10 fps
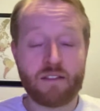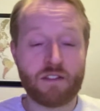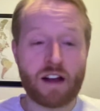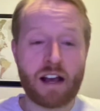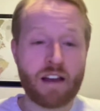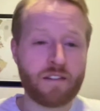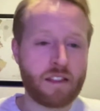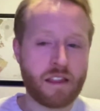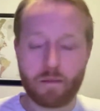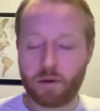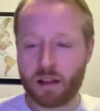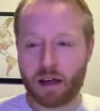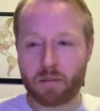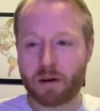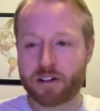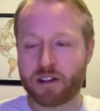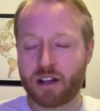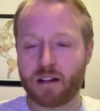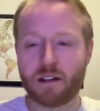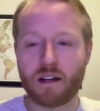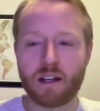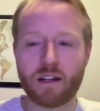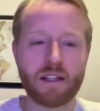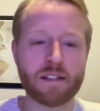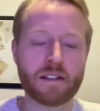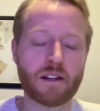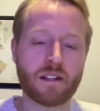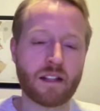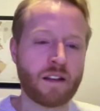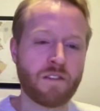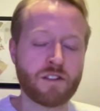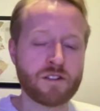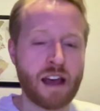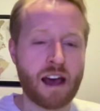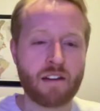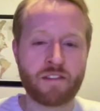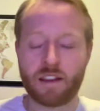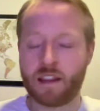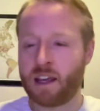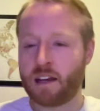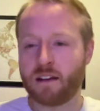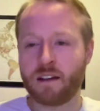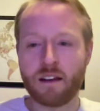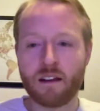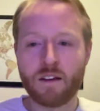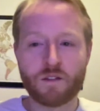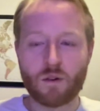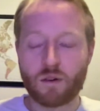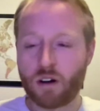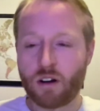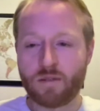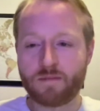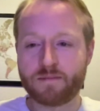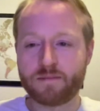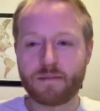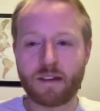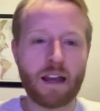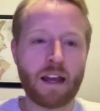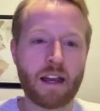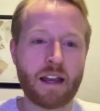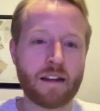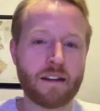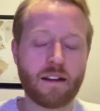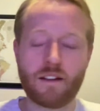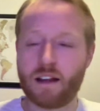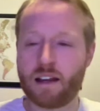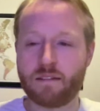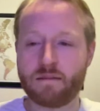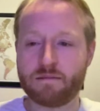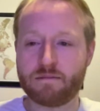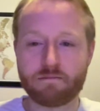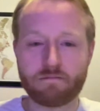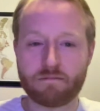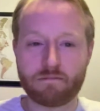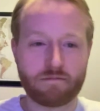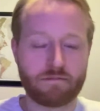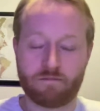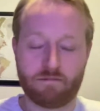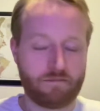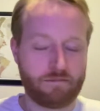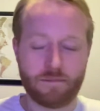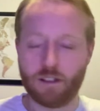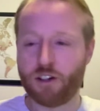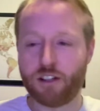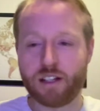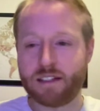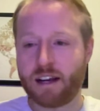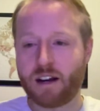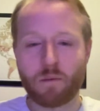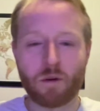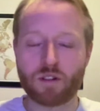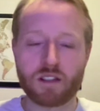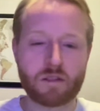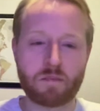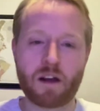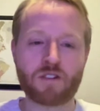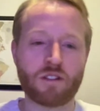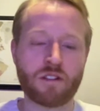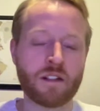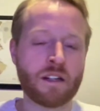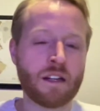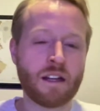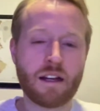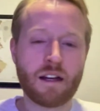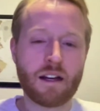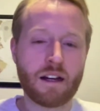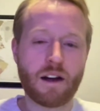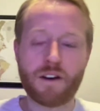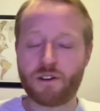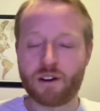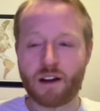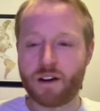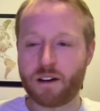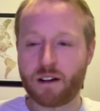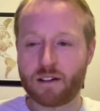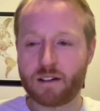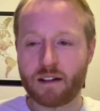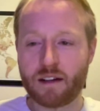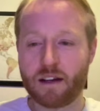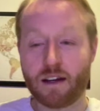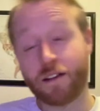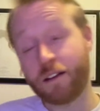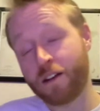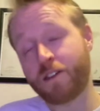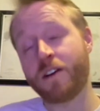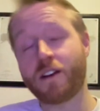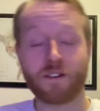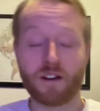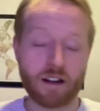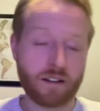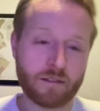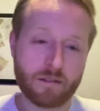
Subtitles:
survived, and then they put a lot of pressure on Inter at the end of the first half, and then scored a goal and held on. Literally a Thiago Motta special, under an underdog.